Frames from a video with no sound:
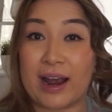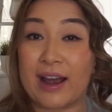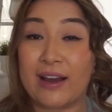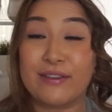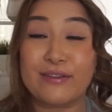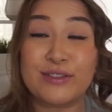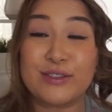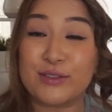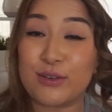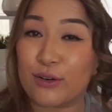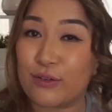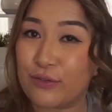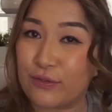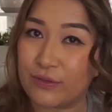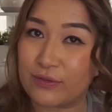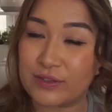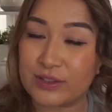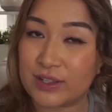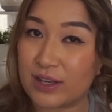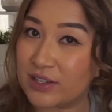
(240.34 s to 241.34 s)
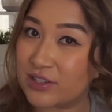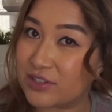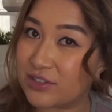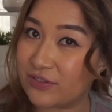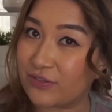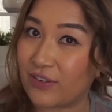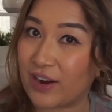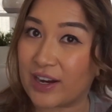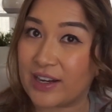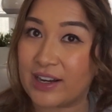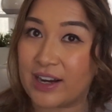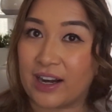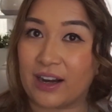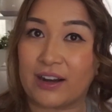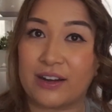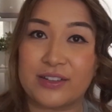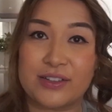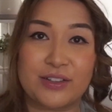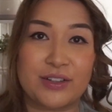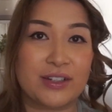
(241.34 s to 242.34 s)
have such fine hair,
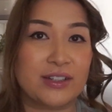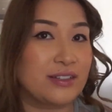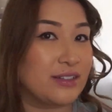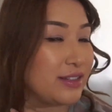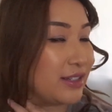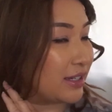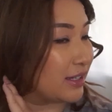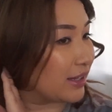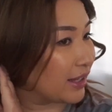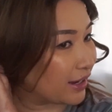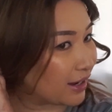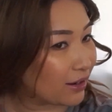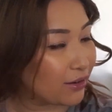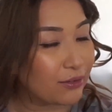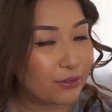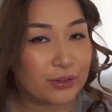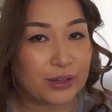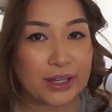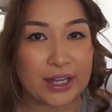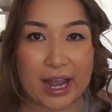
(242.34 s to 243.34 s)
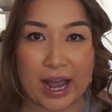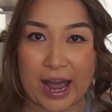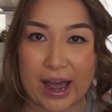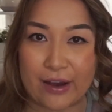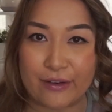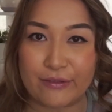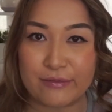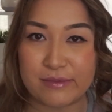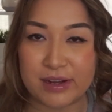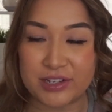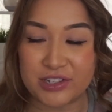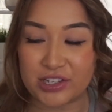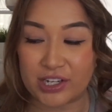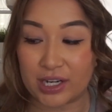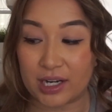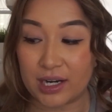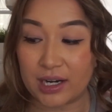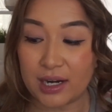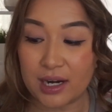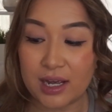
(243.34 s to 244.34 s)
as you can see, like I don't really have much
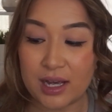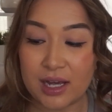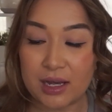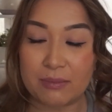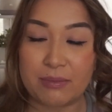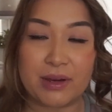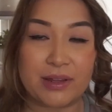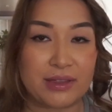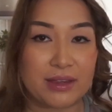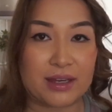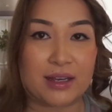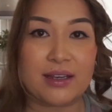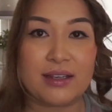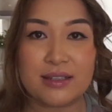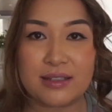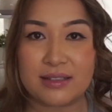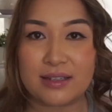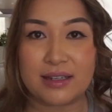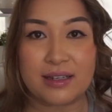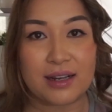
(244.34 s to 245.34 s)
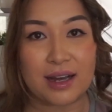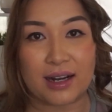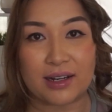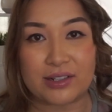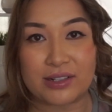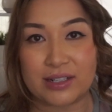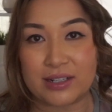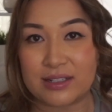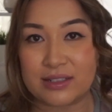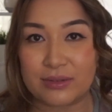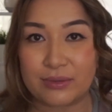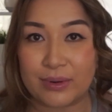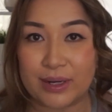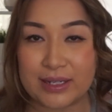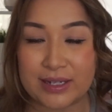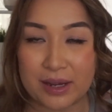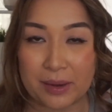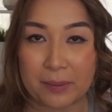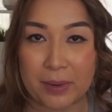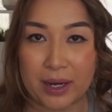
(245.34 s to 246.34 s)
hair, but this, it actually doesn't weigh
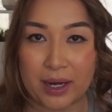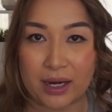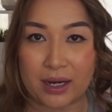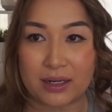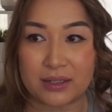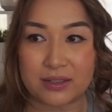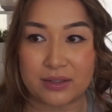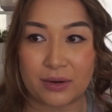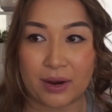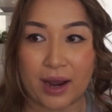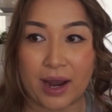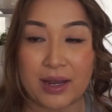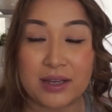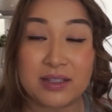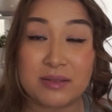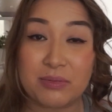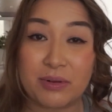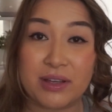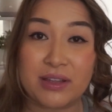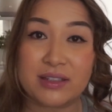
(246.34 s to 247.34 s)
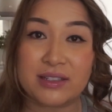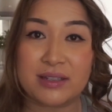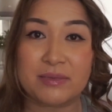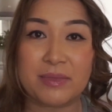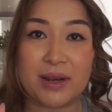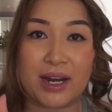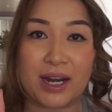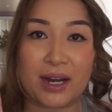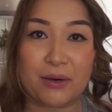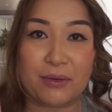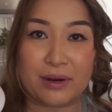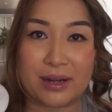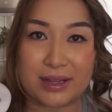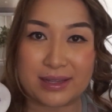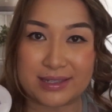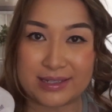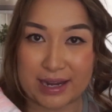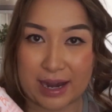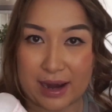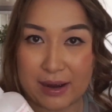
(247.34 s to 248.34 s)
down my hair. So I spray this in my hair when
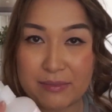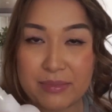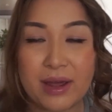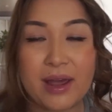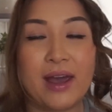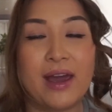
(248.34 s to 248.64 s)
it's damp,